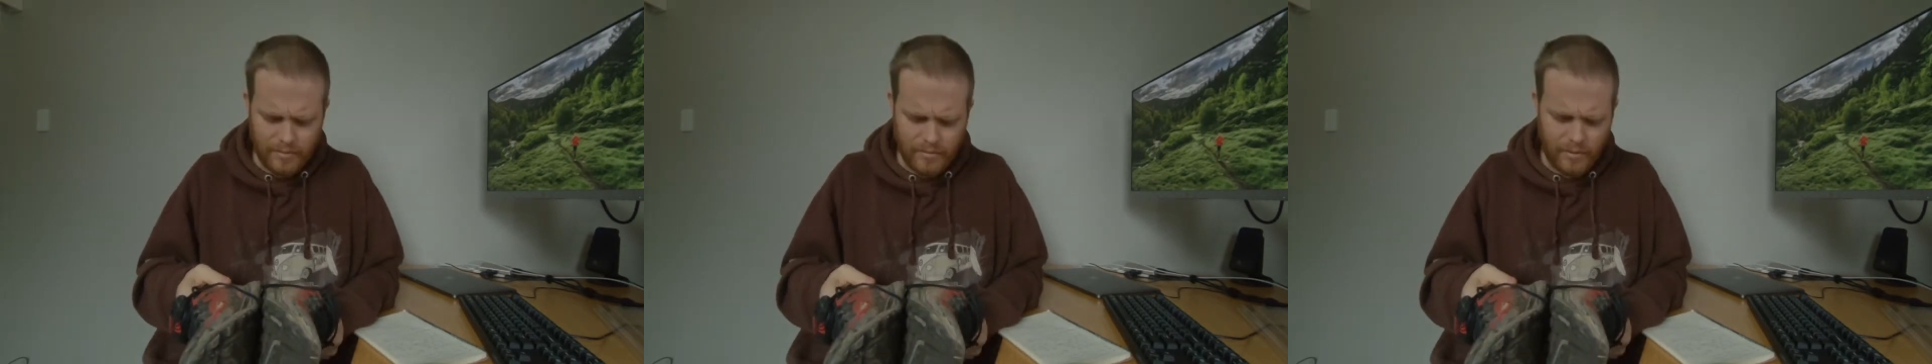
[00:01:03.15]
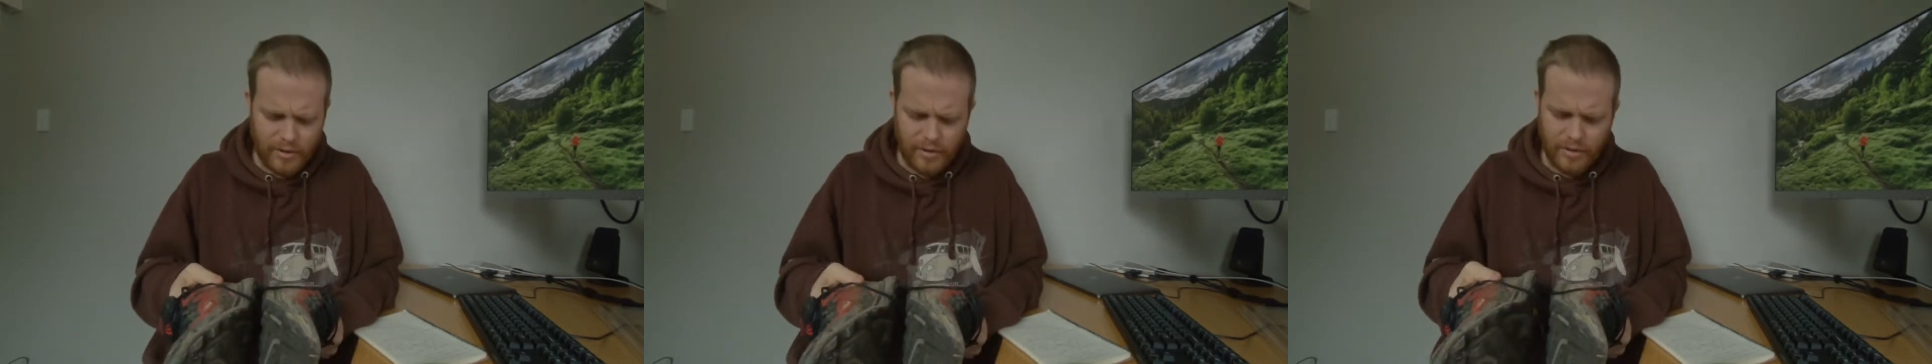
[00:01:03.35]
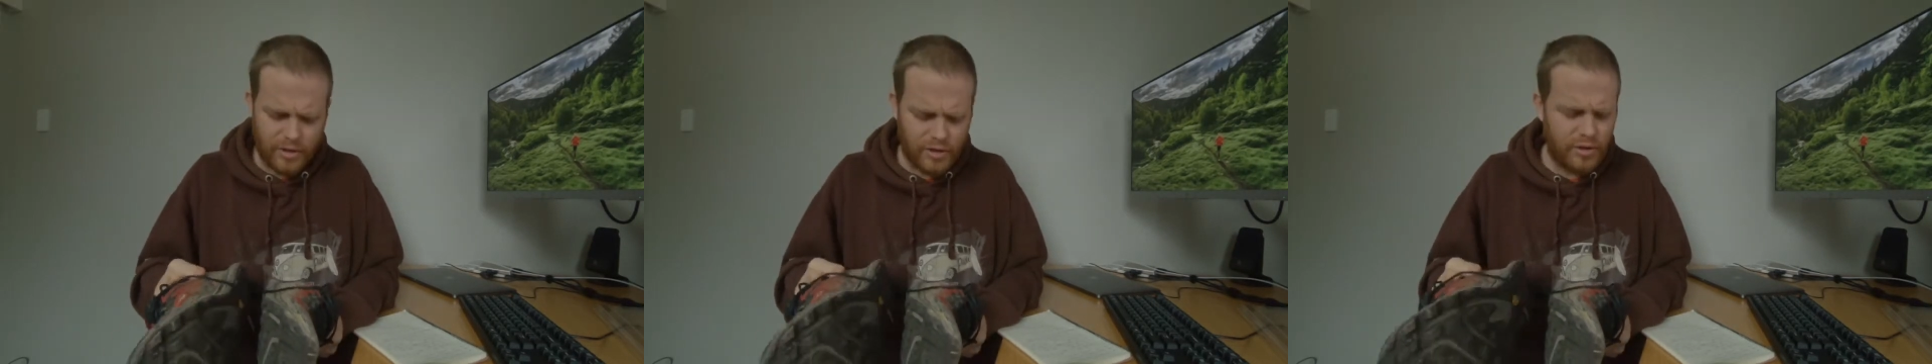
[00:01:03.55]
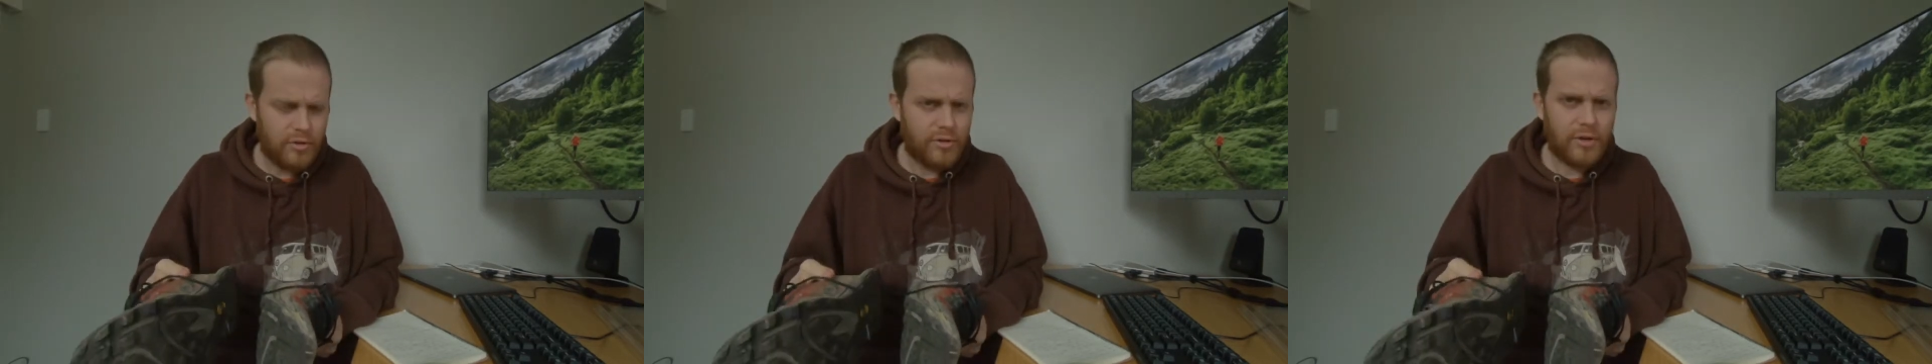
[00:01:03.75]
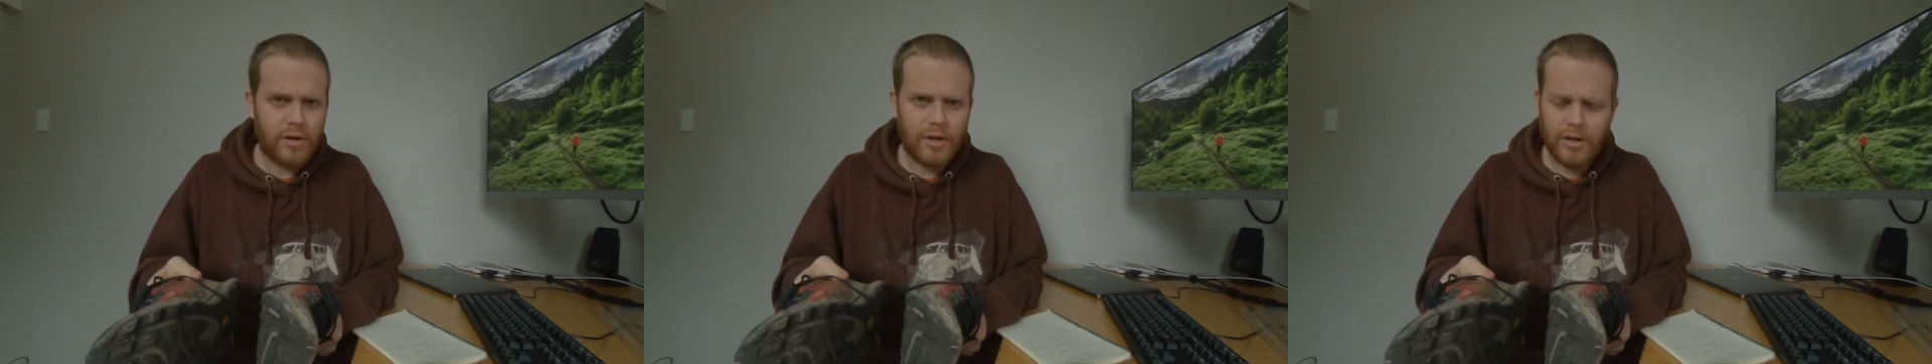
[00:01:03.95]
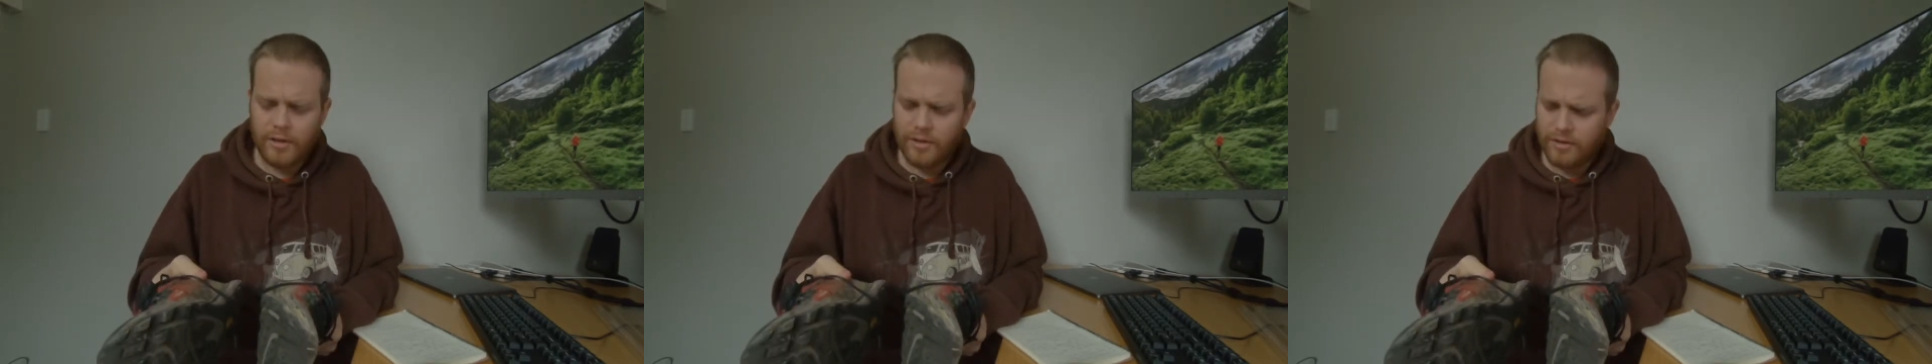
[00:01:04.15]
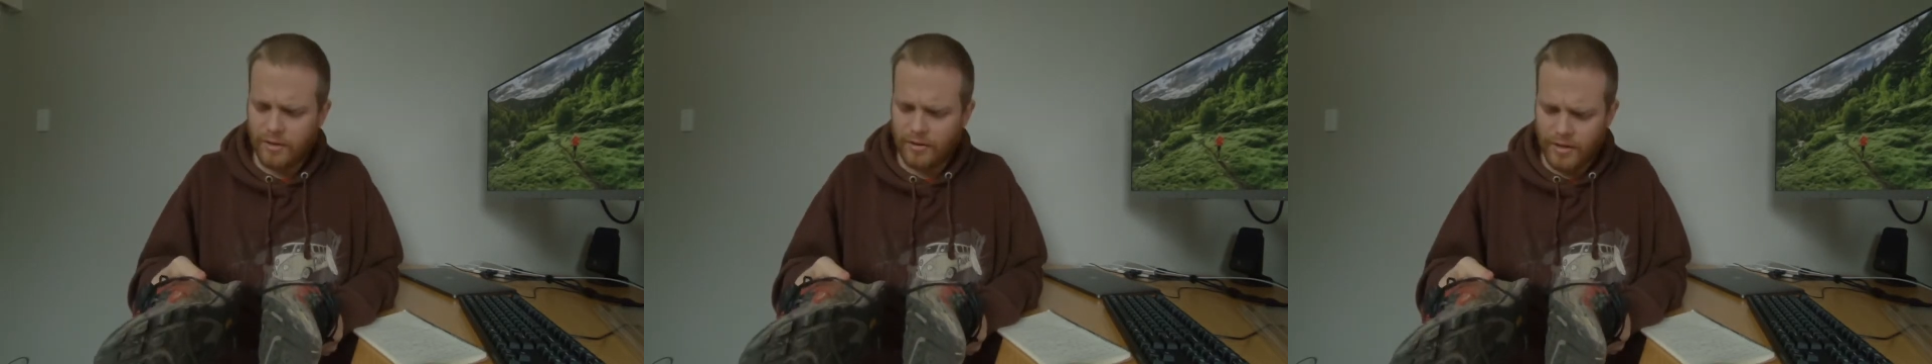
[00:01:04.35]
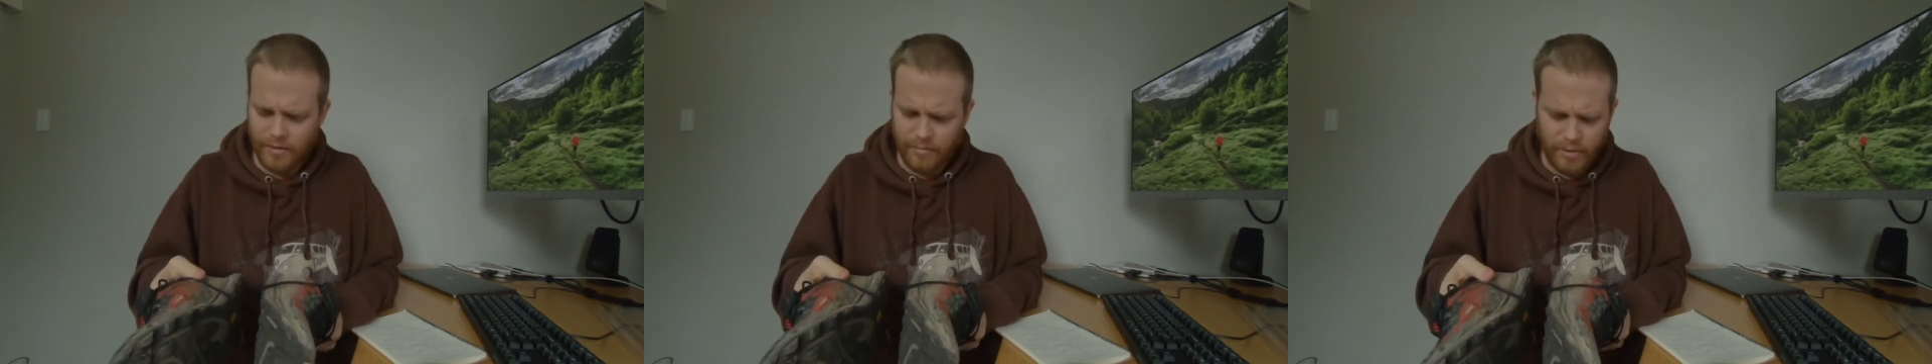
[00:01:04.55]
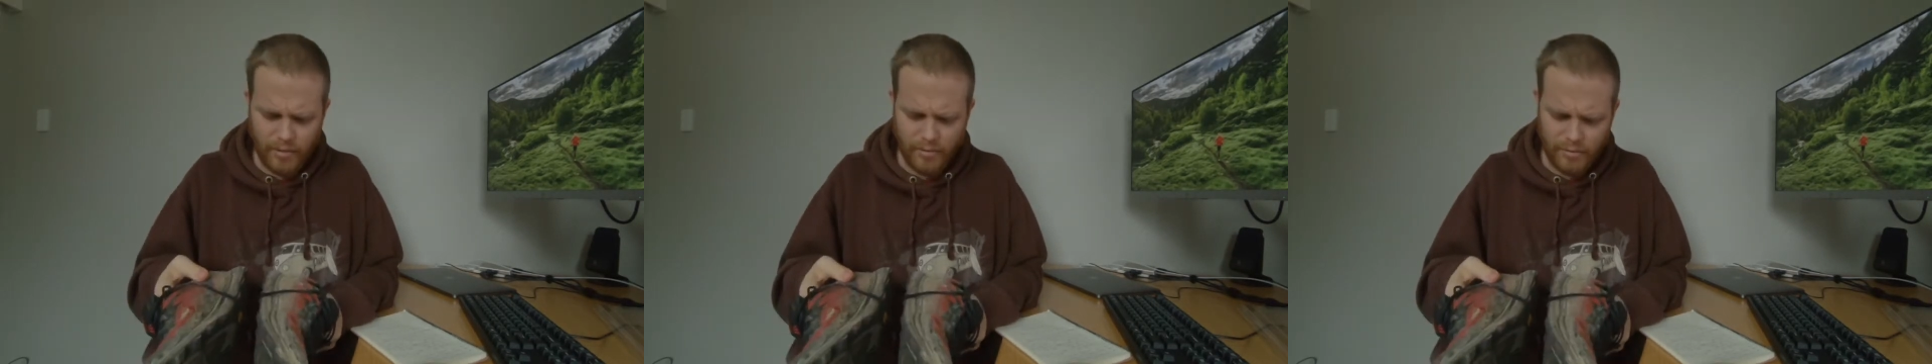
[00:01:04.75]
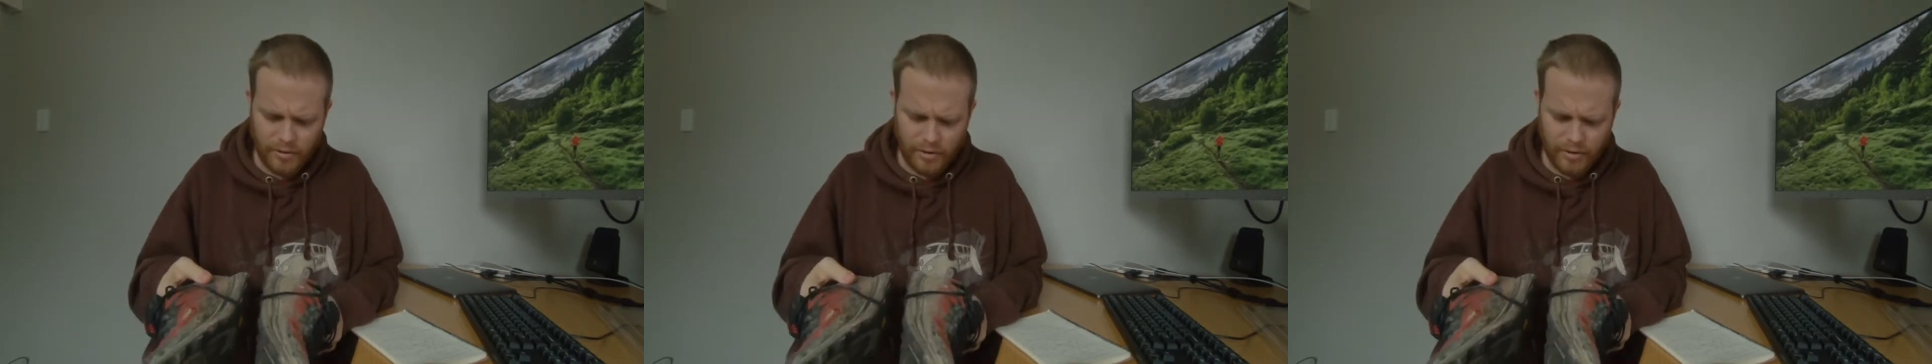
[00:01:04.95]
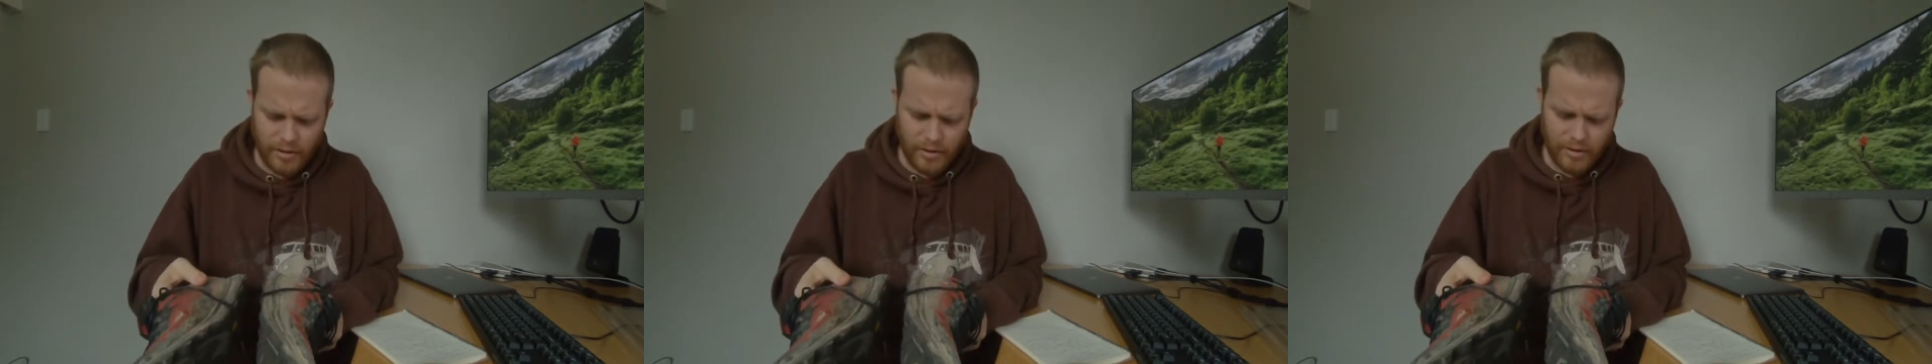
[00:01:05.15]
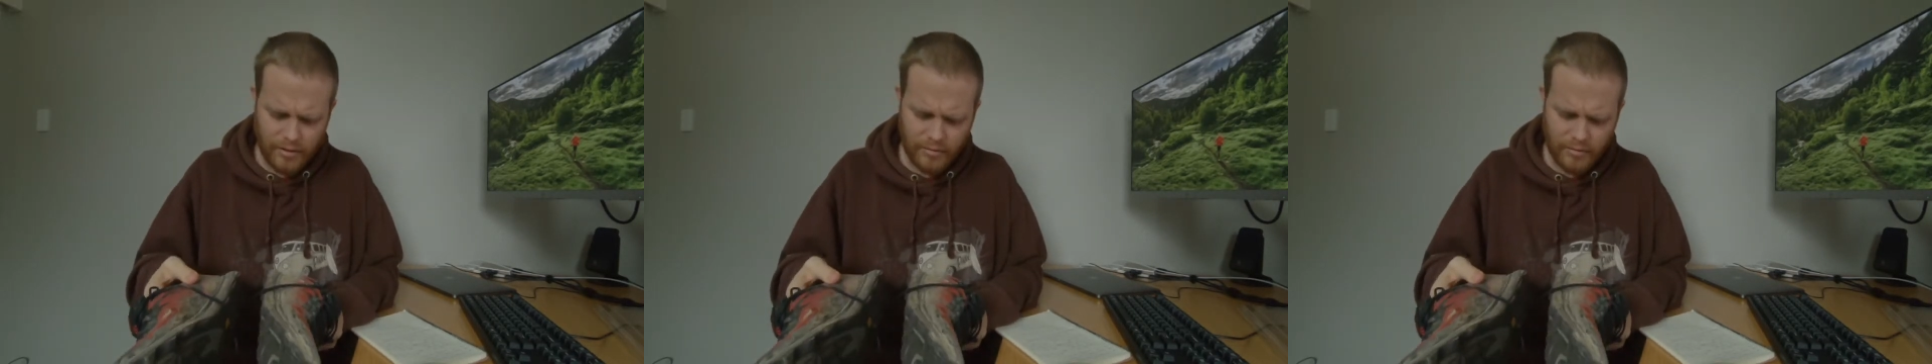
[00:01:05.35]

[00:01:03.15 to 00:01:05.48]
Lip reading: with a shoe dryer, so they're bone dry,